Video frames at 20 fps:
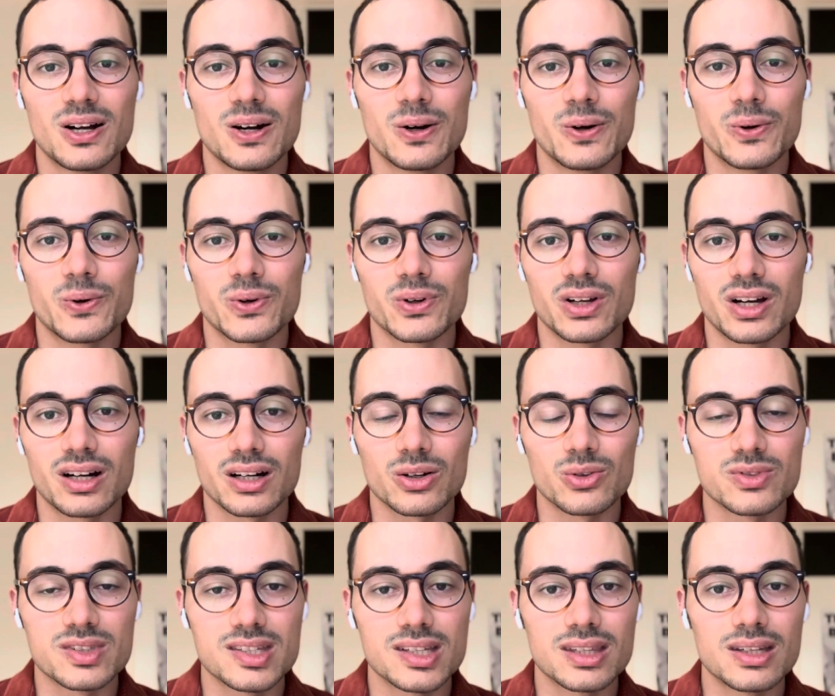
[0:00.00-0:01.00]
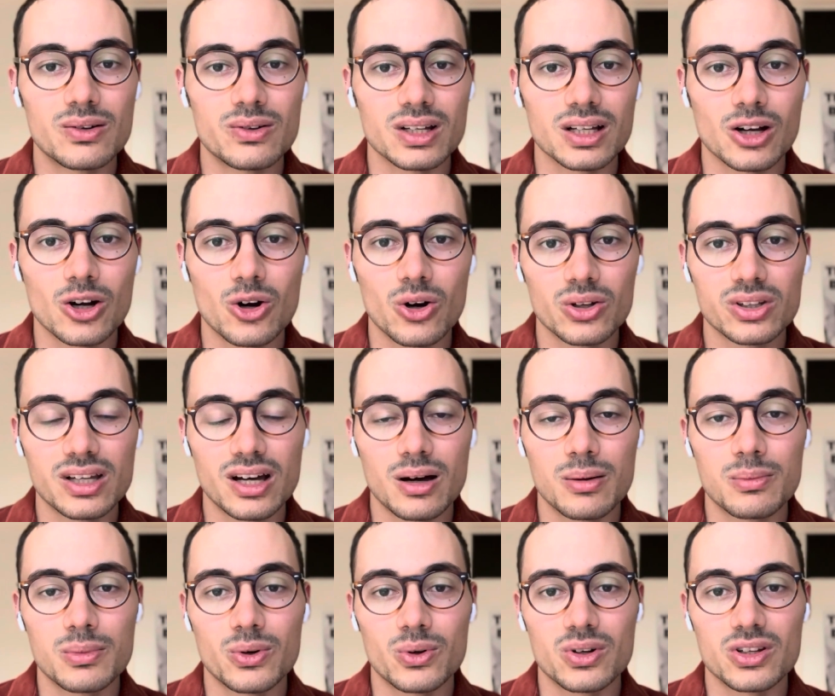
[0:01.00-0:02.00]
or are considering
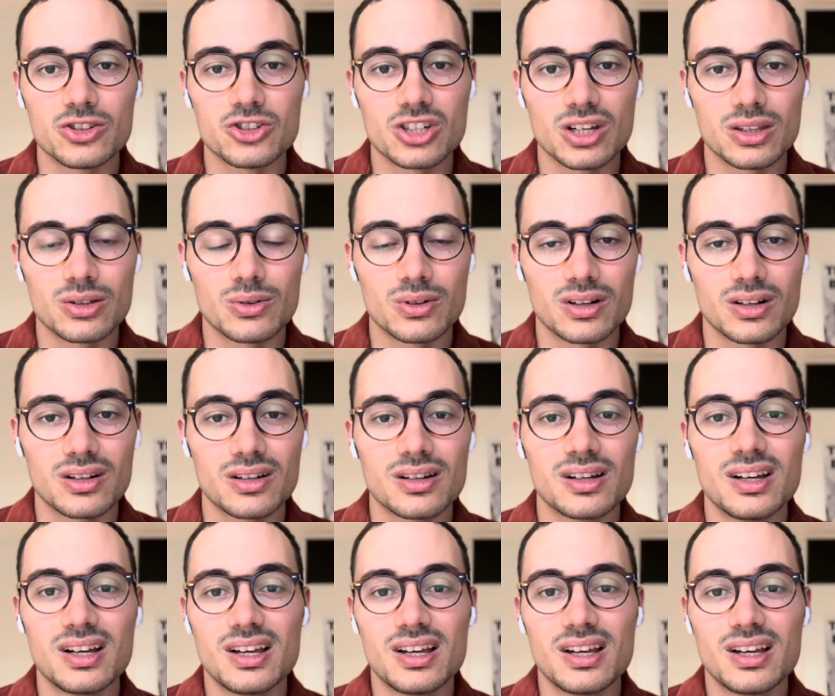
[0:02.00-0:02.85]
Codam, or in general